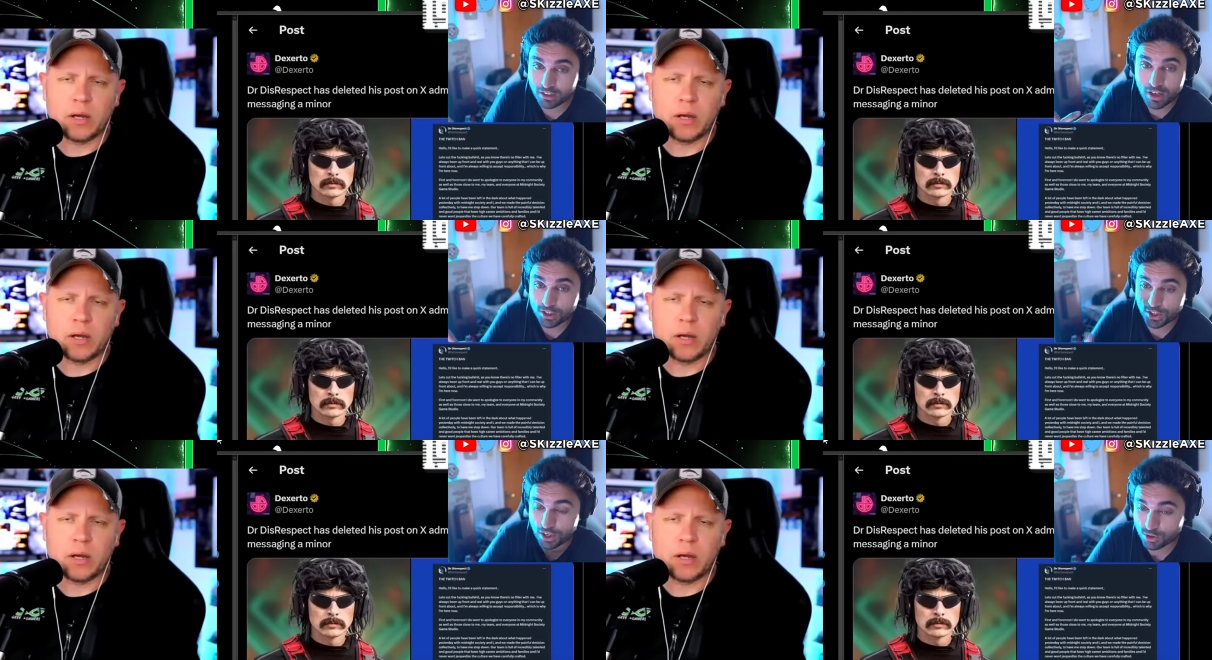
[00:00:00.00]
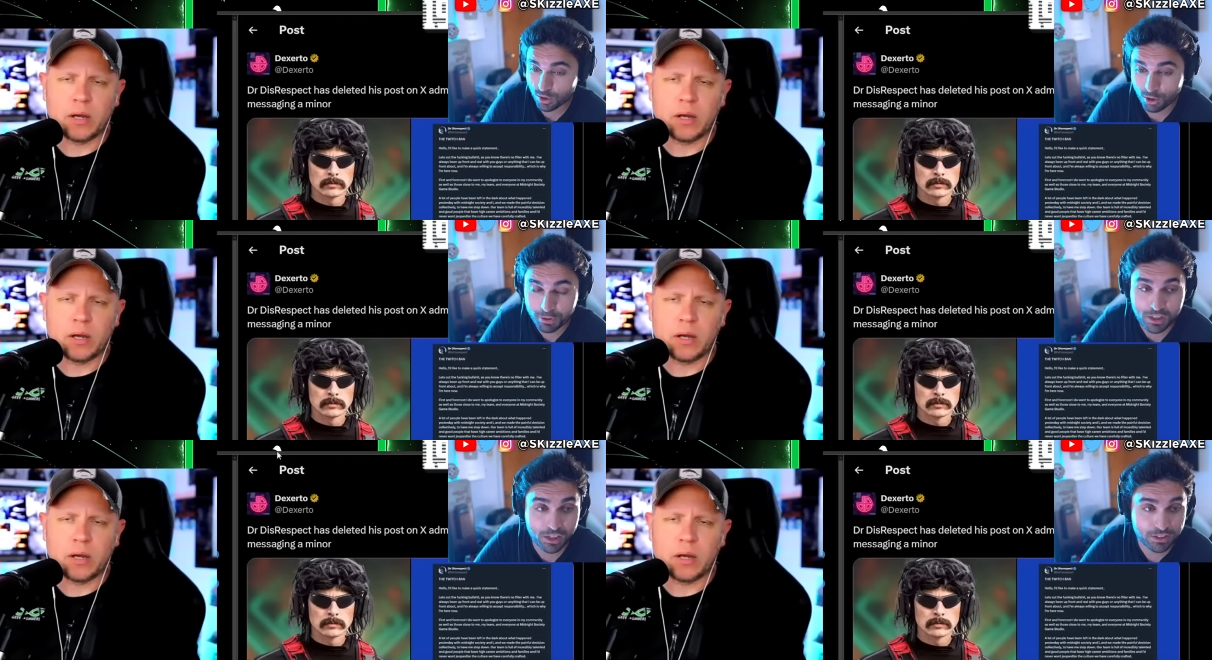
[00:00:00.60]
Speaker 1: at. Shout out to the
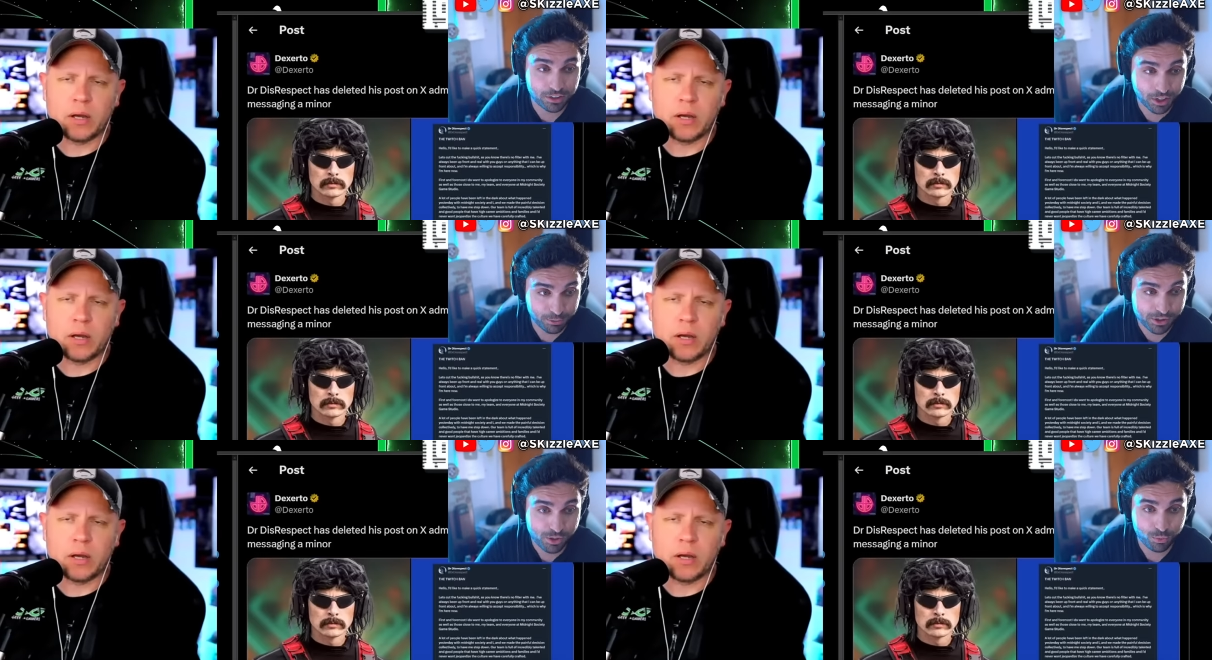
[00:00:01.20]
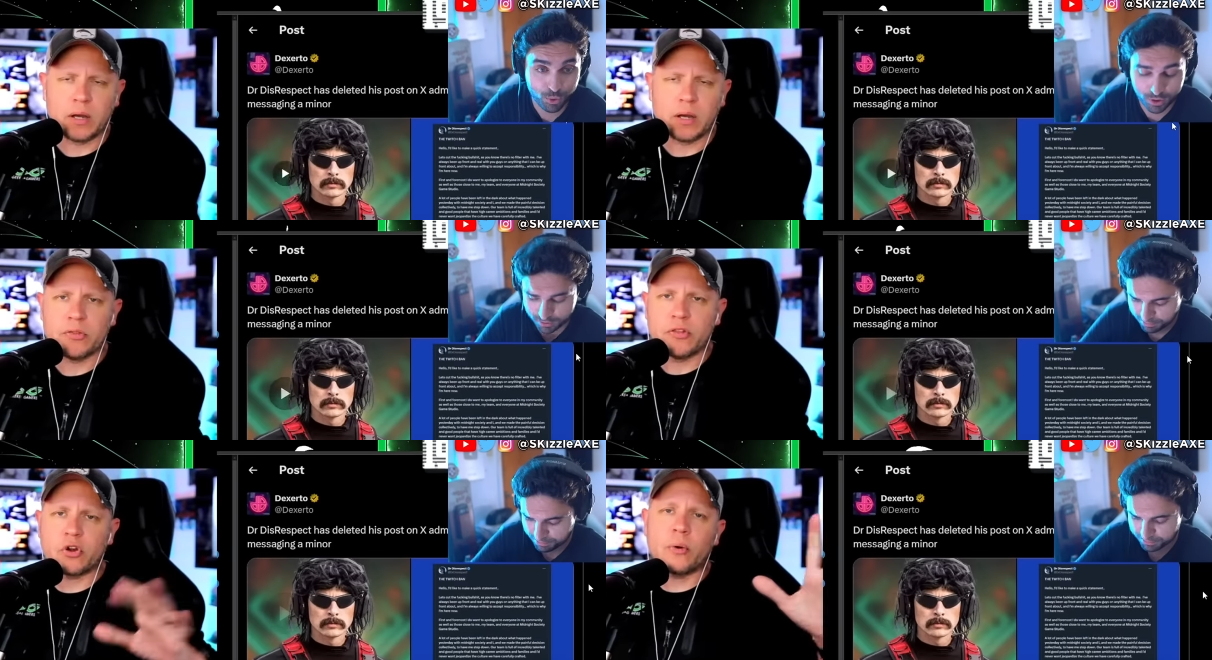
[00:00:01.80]
homie Geeks and Gamers.
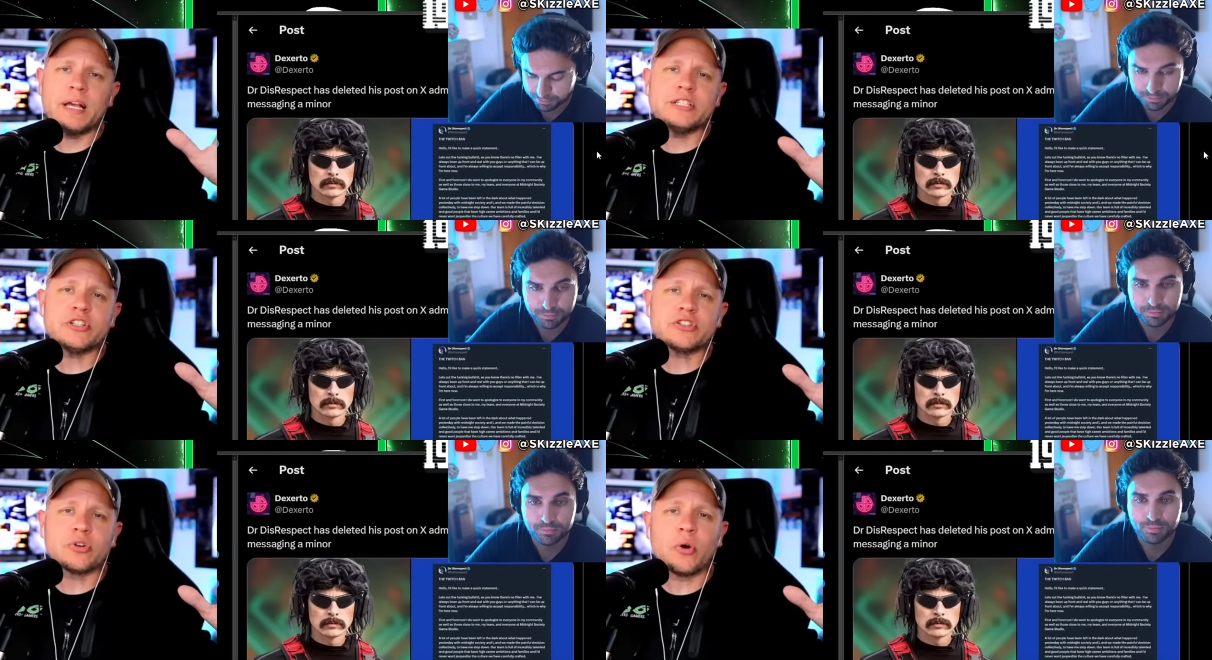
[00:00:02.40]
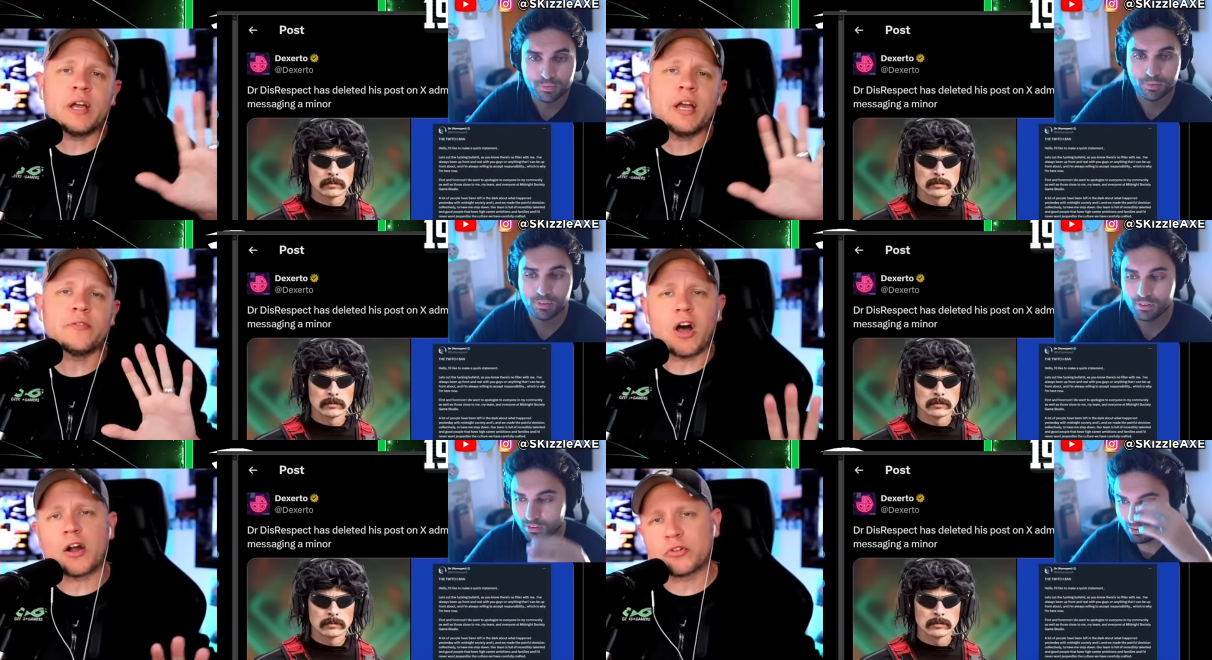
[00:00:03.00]
Roll it.
Speaker 2: The crazy story
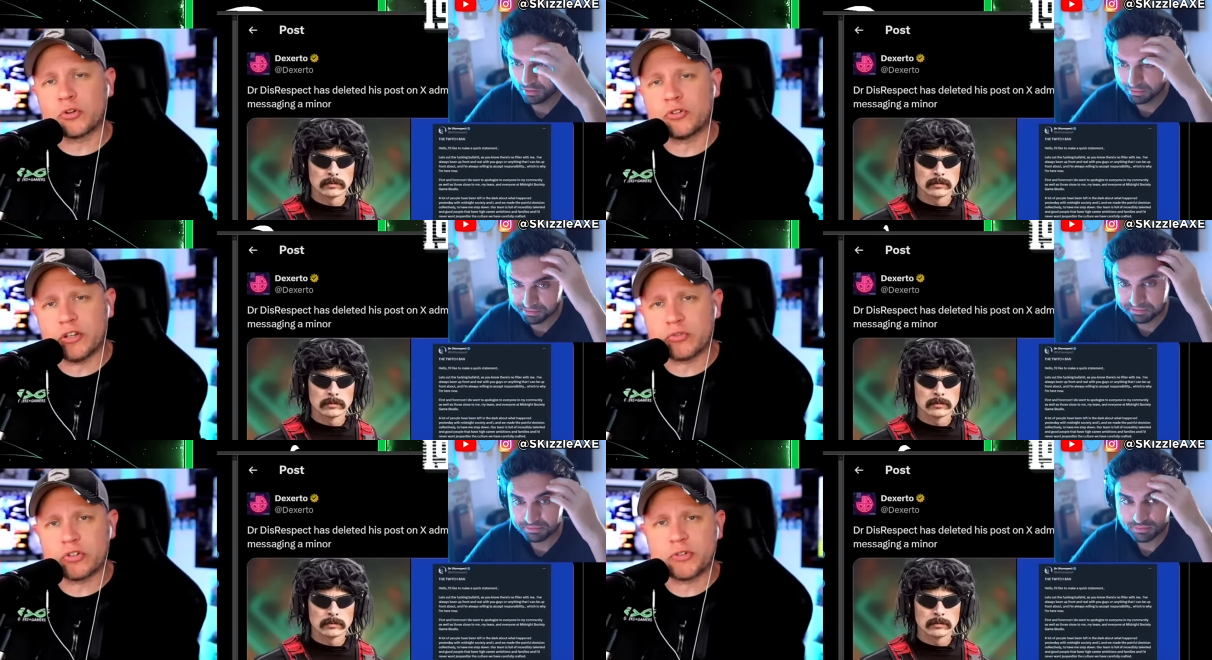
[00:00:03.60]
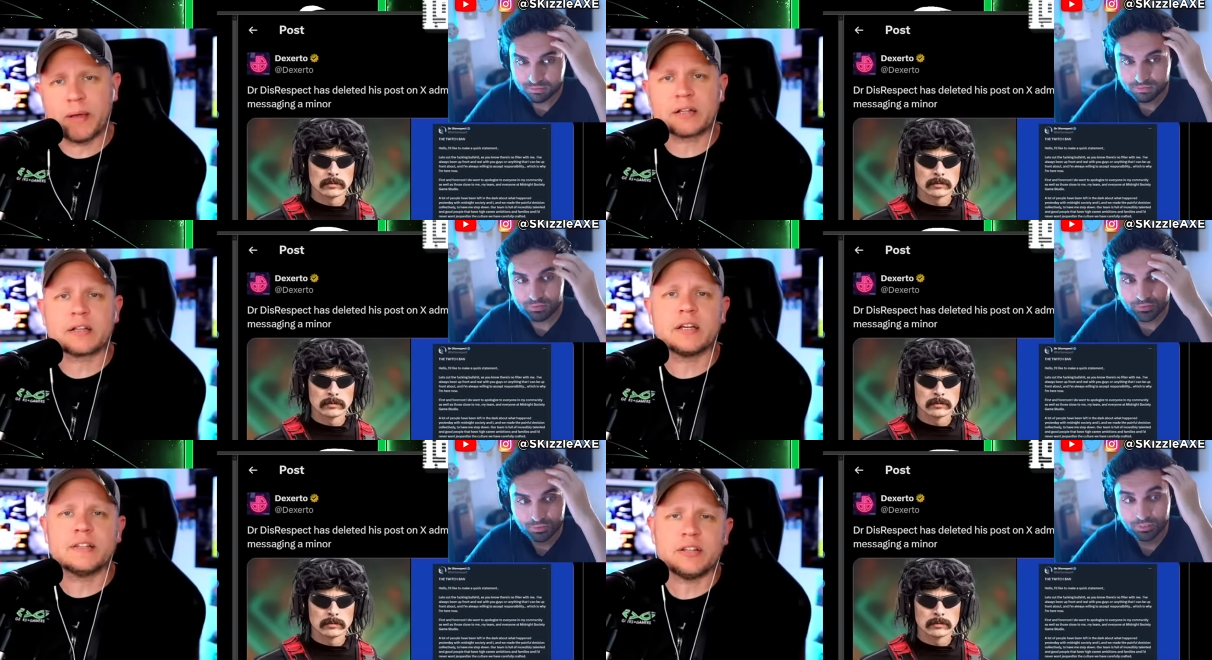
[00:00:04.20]
of Dr.
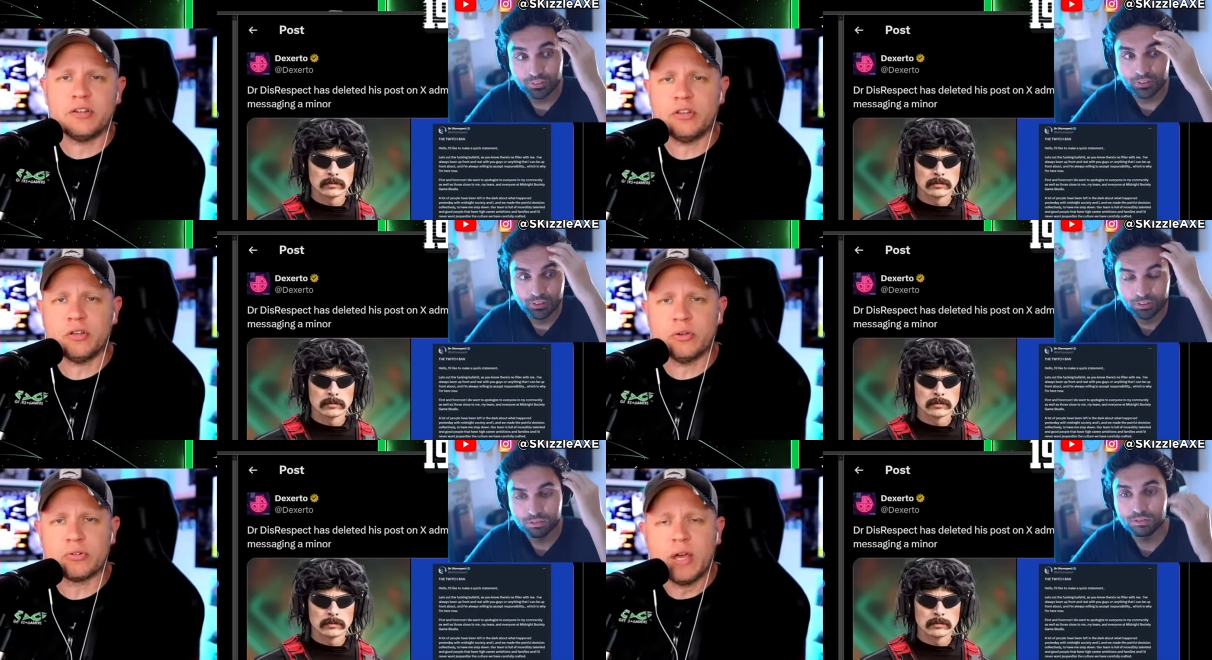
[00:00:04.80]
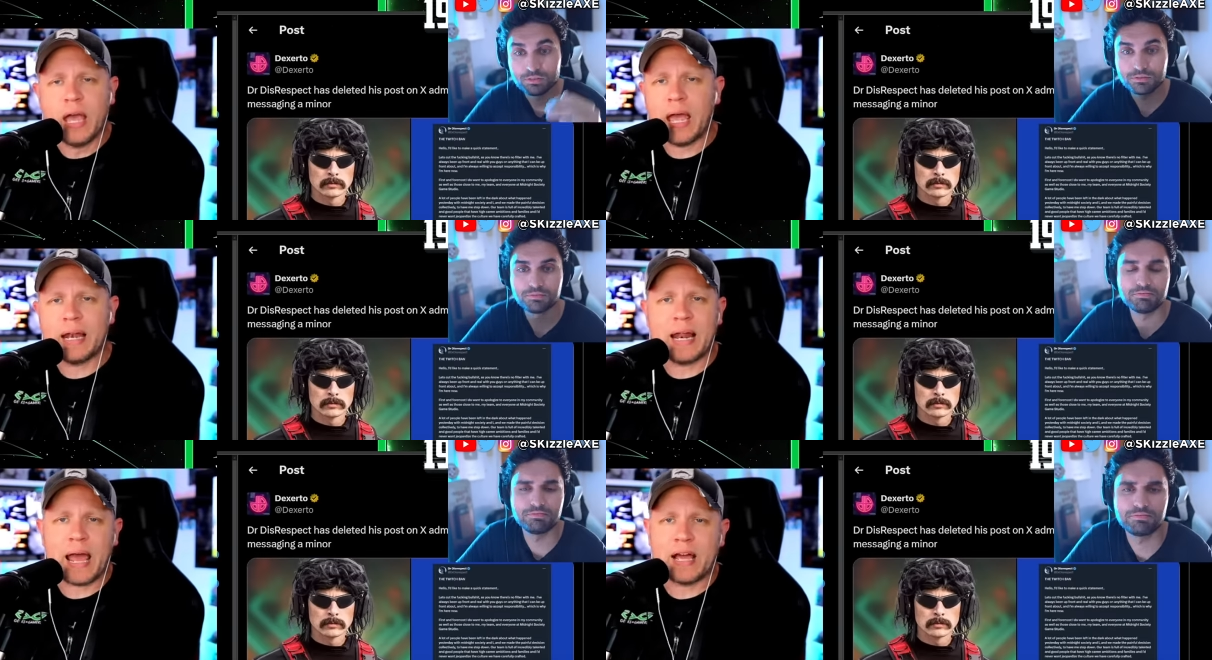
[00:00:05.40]
Disrespect continues,
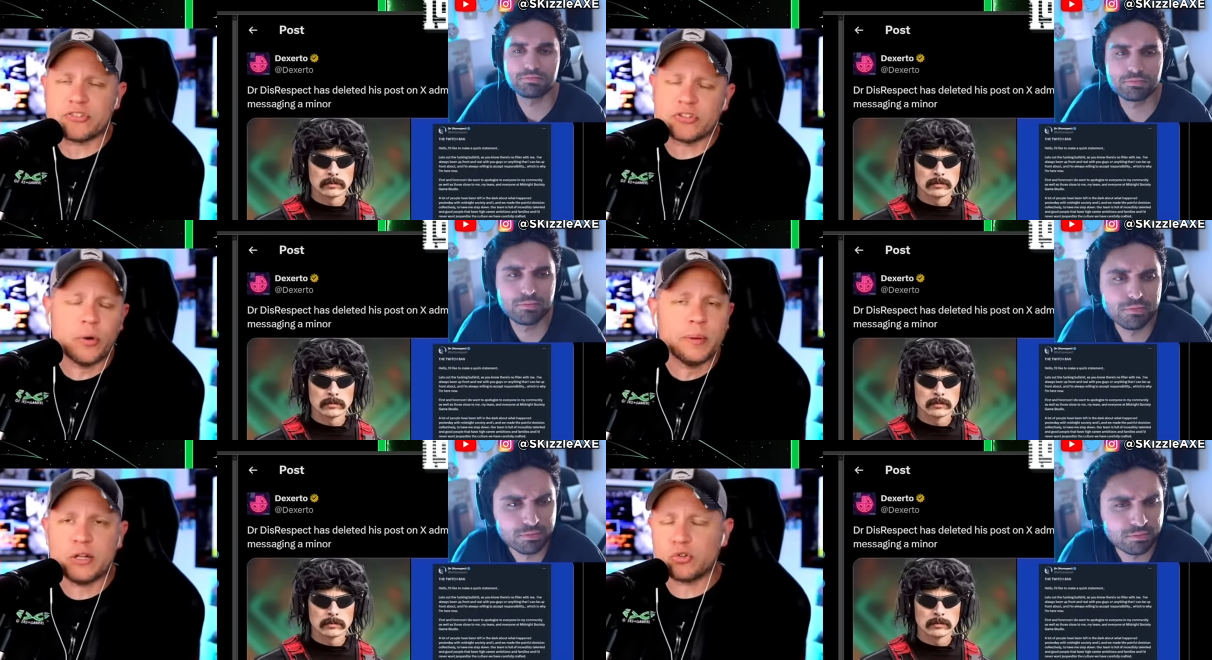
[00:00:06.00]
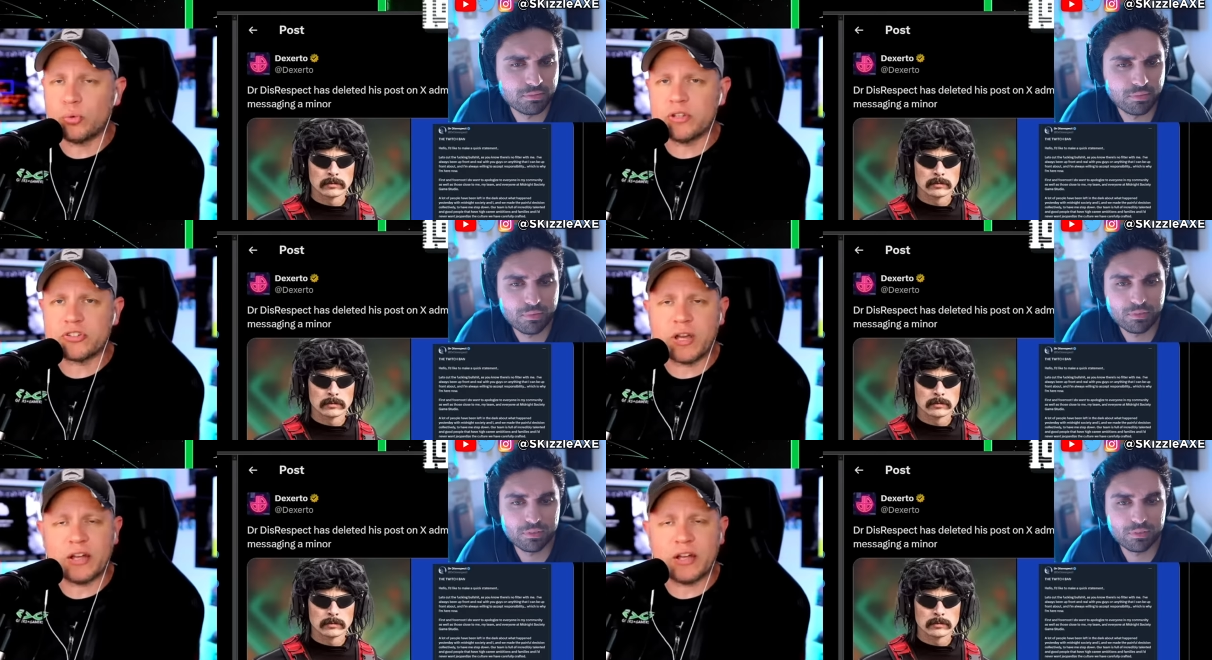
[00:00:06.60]
and it has so many twists